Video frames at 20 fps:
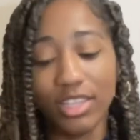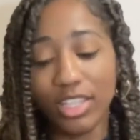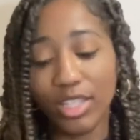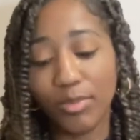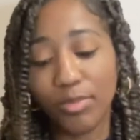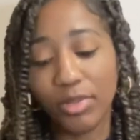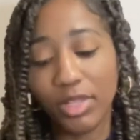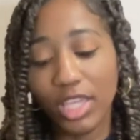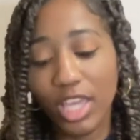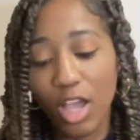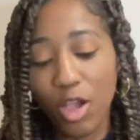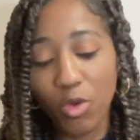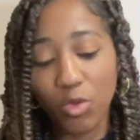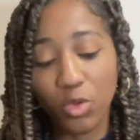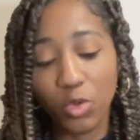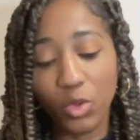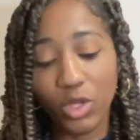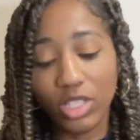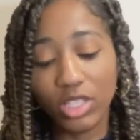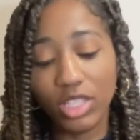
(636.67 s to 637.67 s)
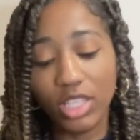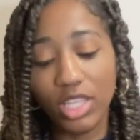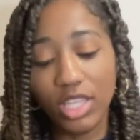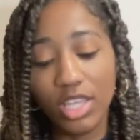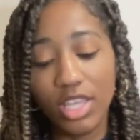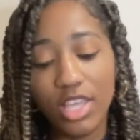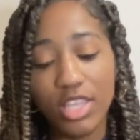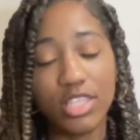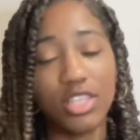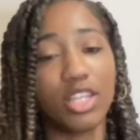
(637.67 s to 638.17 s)
play out quickly
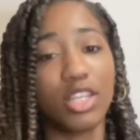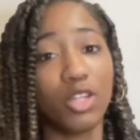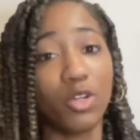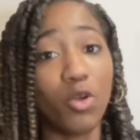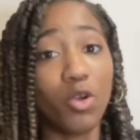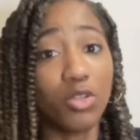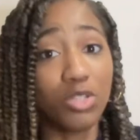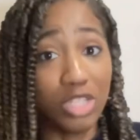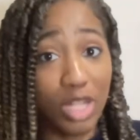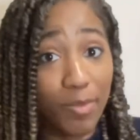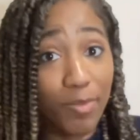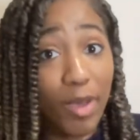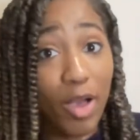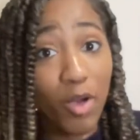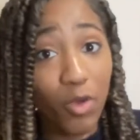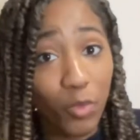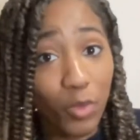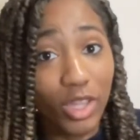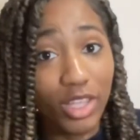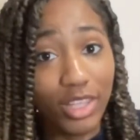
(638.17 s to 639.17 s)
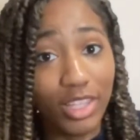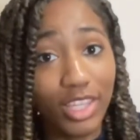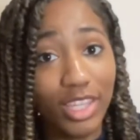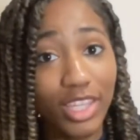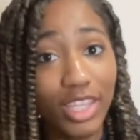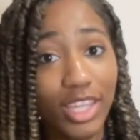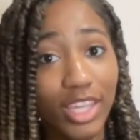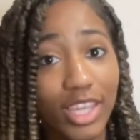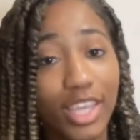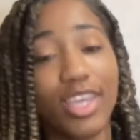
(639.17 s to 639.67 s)
so they can all dip out
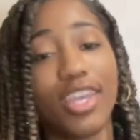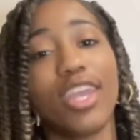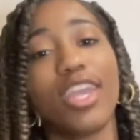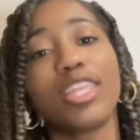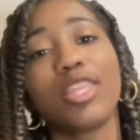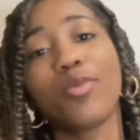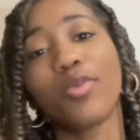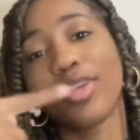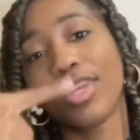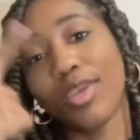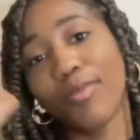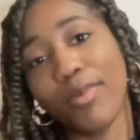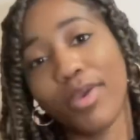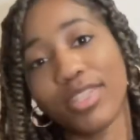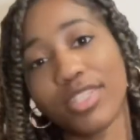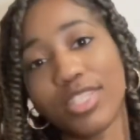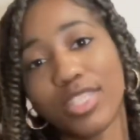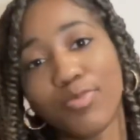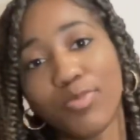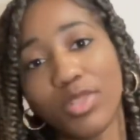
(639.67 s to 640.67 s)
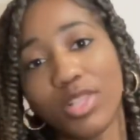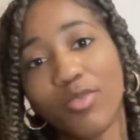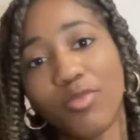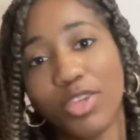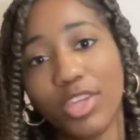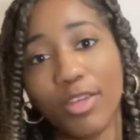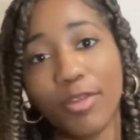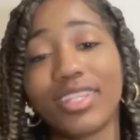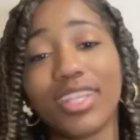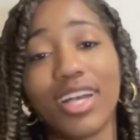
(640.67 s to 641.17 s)
quickly, and then we can get back to
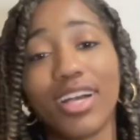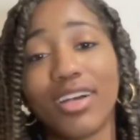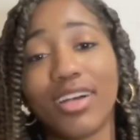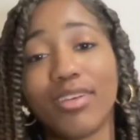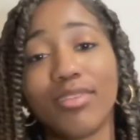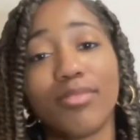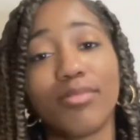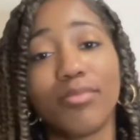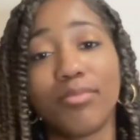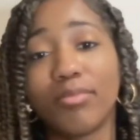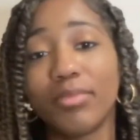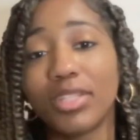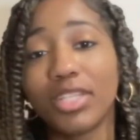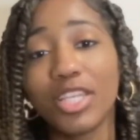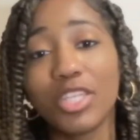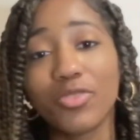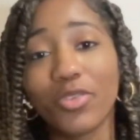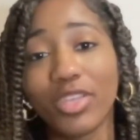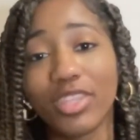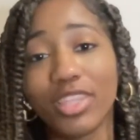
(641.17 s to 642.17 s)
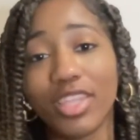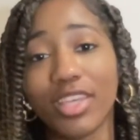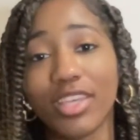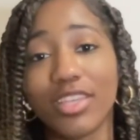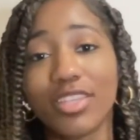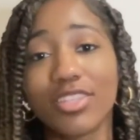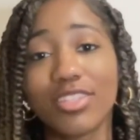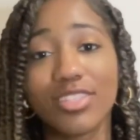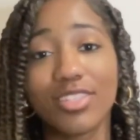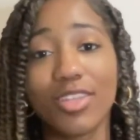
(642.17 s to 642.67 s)
Bolivia. Now Monday's right there,
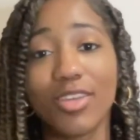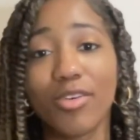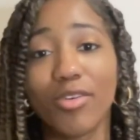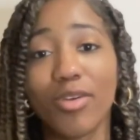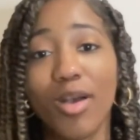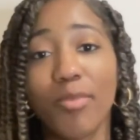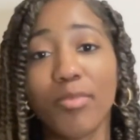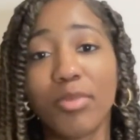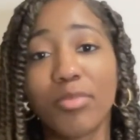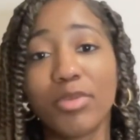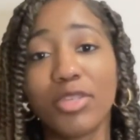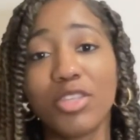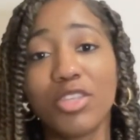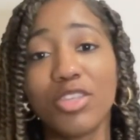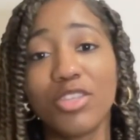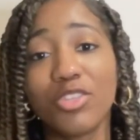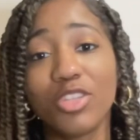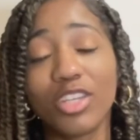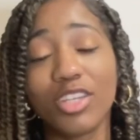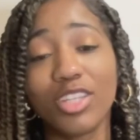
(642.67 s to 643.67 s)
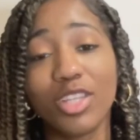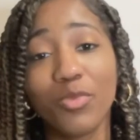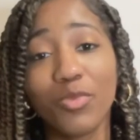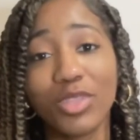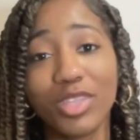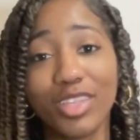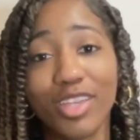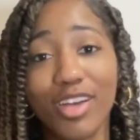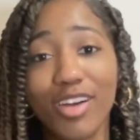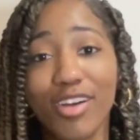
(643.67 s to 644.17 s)
so I'm gonna be checking in
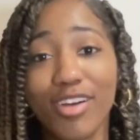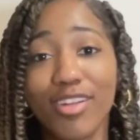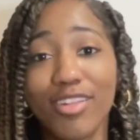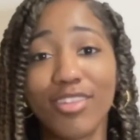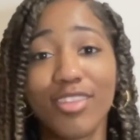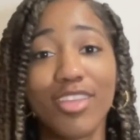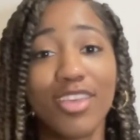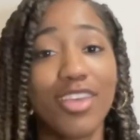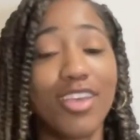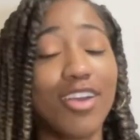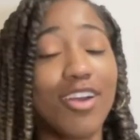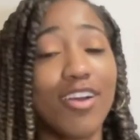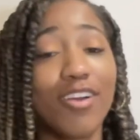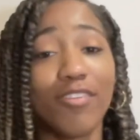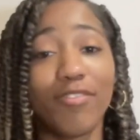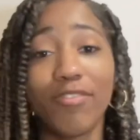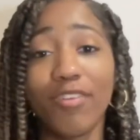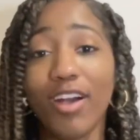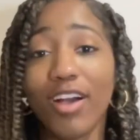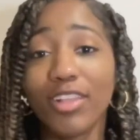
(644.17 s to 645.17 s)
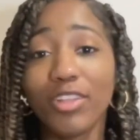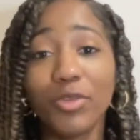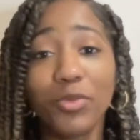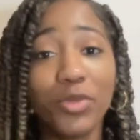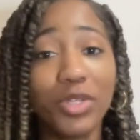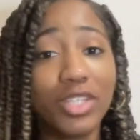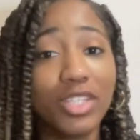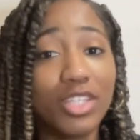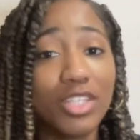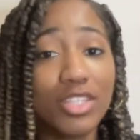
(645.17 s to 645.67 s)
with y'all,
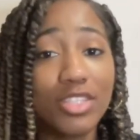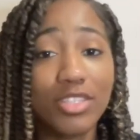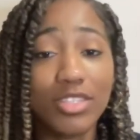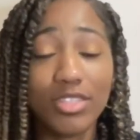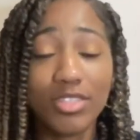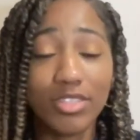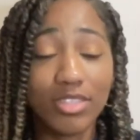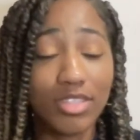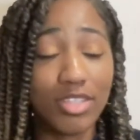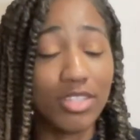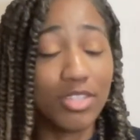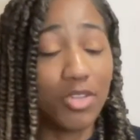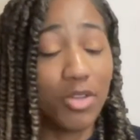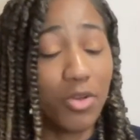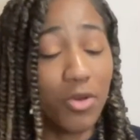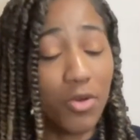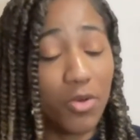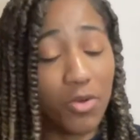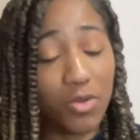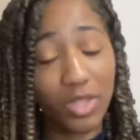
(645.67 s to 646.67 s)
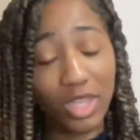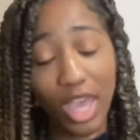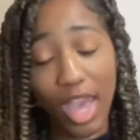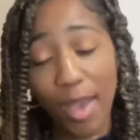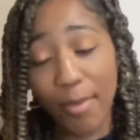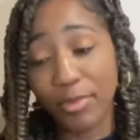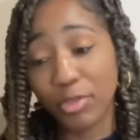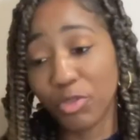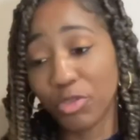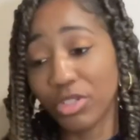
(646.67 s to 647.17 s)
following this whole
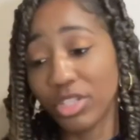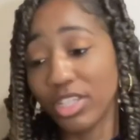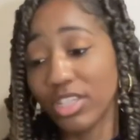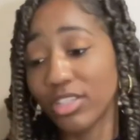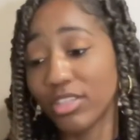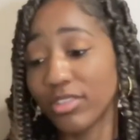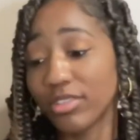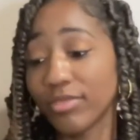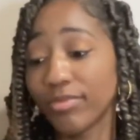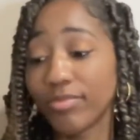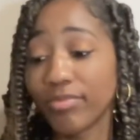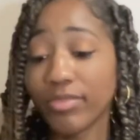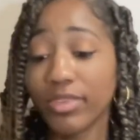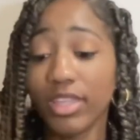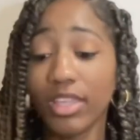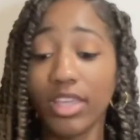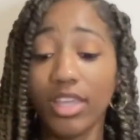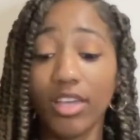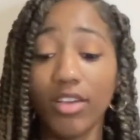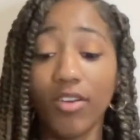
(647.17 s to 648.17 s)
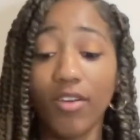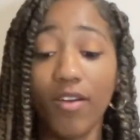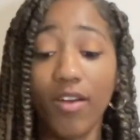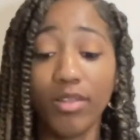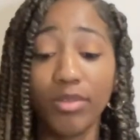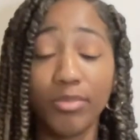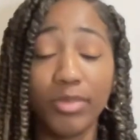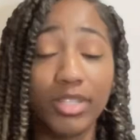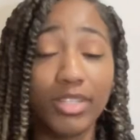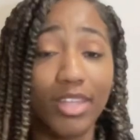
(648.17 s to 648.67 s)
cabin ordeal
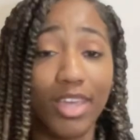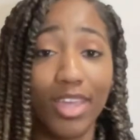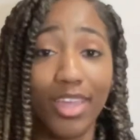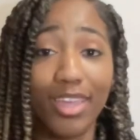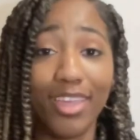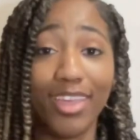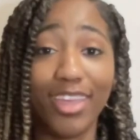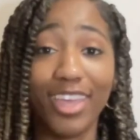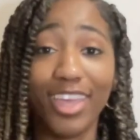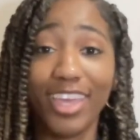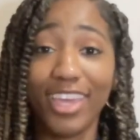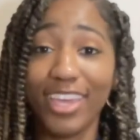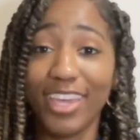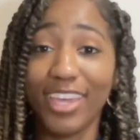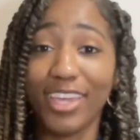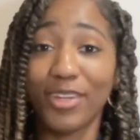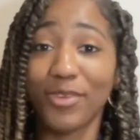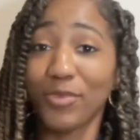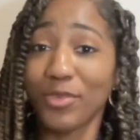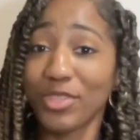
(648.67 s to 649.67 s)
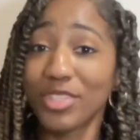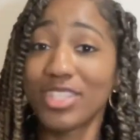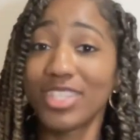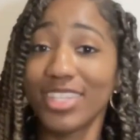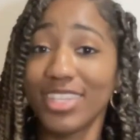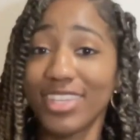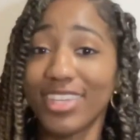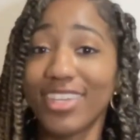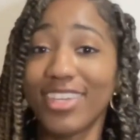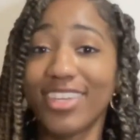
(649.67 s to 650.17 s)
on Monday, and we'll
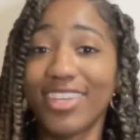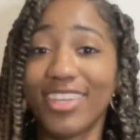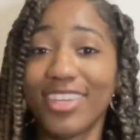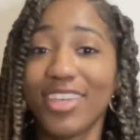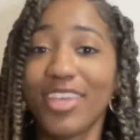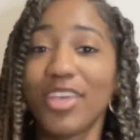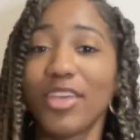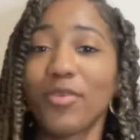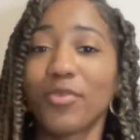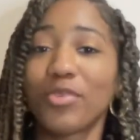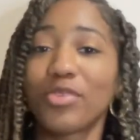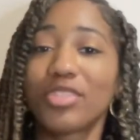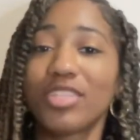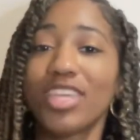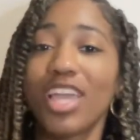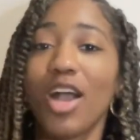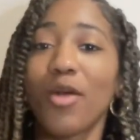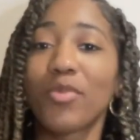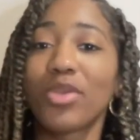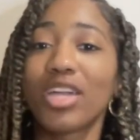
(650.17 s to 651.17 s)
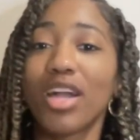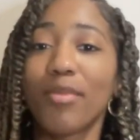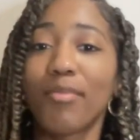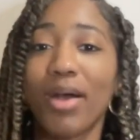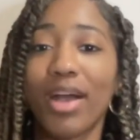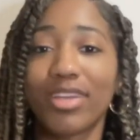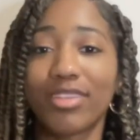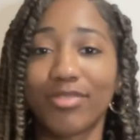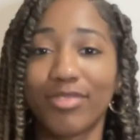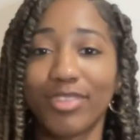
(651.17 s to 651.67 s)
see how we come out of